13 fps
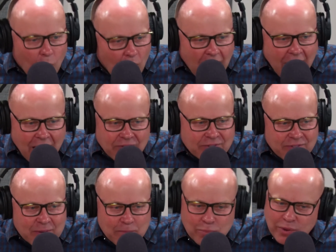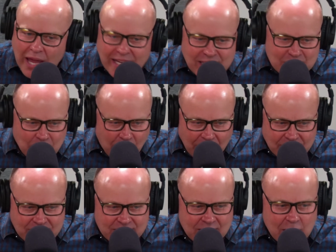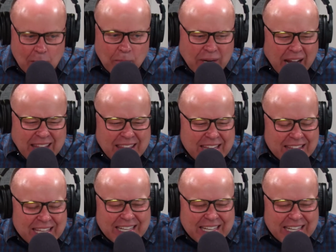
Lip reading: have blind spots. But I think that